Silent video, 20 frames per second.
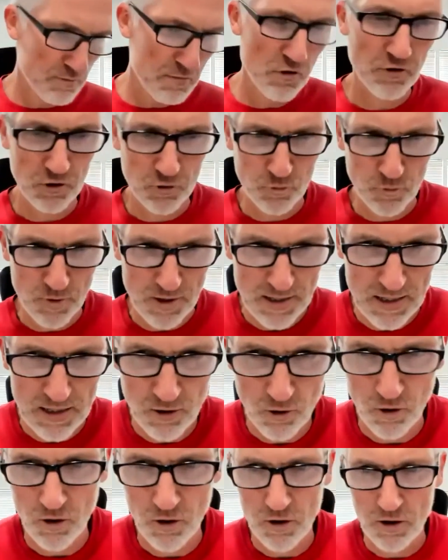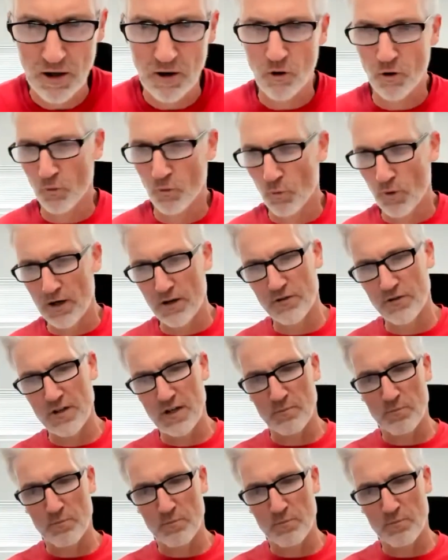music reading, or or what is the